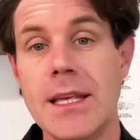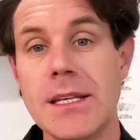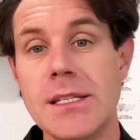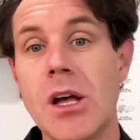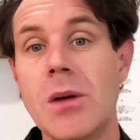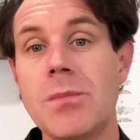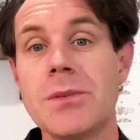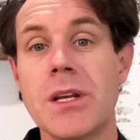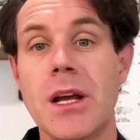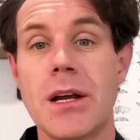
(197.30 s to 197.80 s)
This
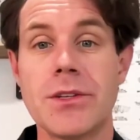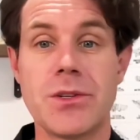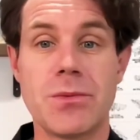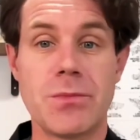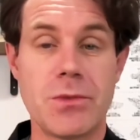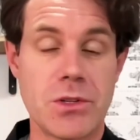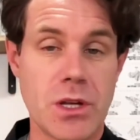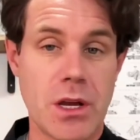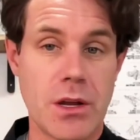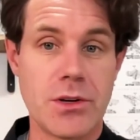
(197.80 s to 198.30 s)
helps
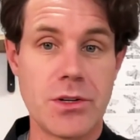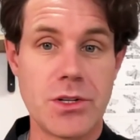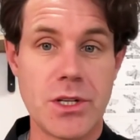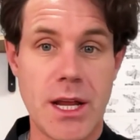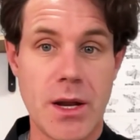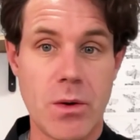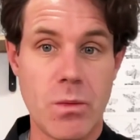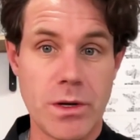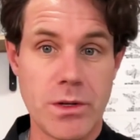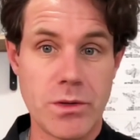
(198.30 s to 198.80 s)
customers
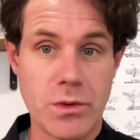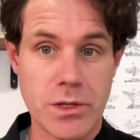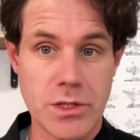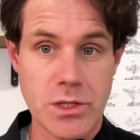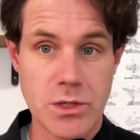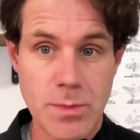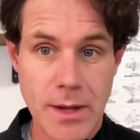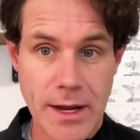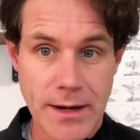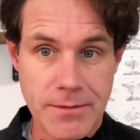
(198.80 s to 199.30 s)
understand what to
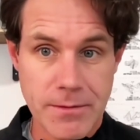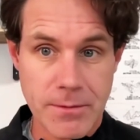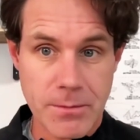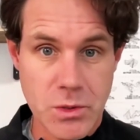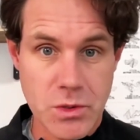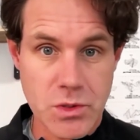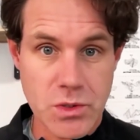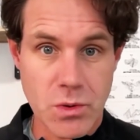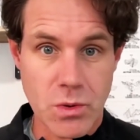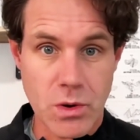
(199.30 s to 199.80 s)
expect from
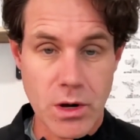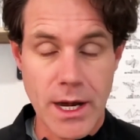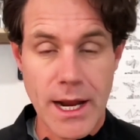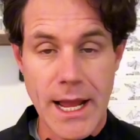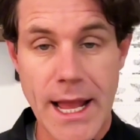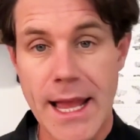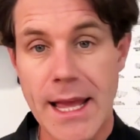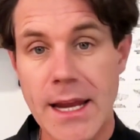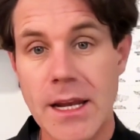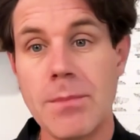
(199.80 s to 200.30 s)
your store
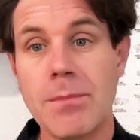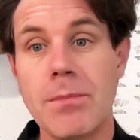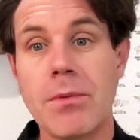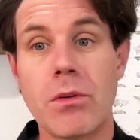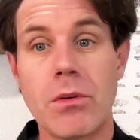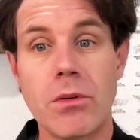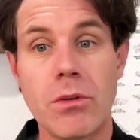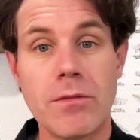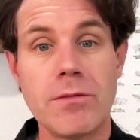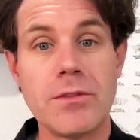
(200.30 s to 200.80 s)
and
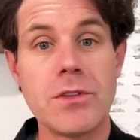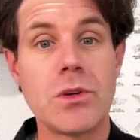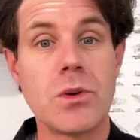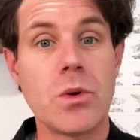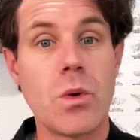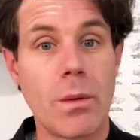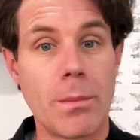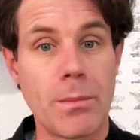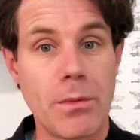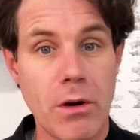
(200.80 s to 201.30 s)
improves
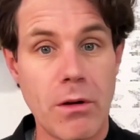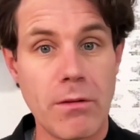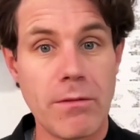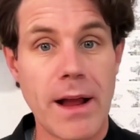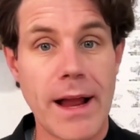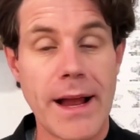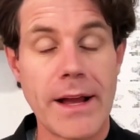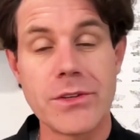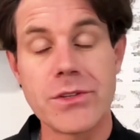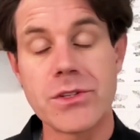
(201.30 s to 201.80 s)
your
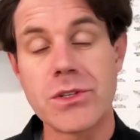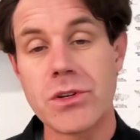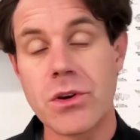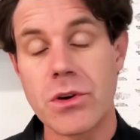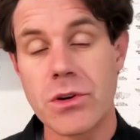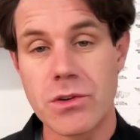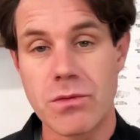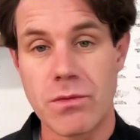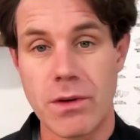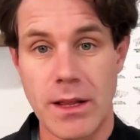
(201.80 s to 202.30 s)
profile
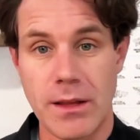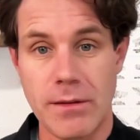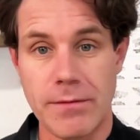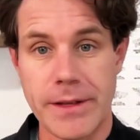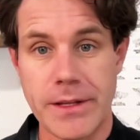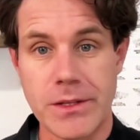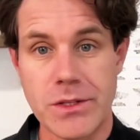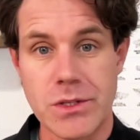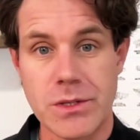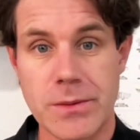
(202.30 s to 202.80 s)
search
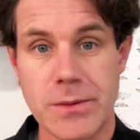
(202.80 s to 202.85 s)
relevance.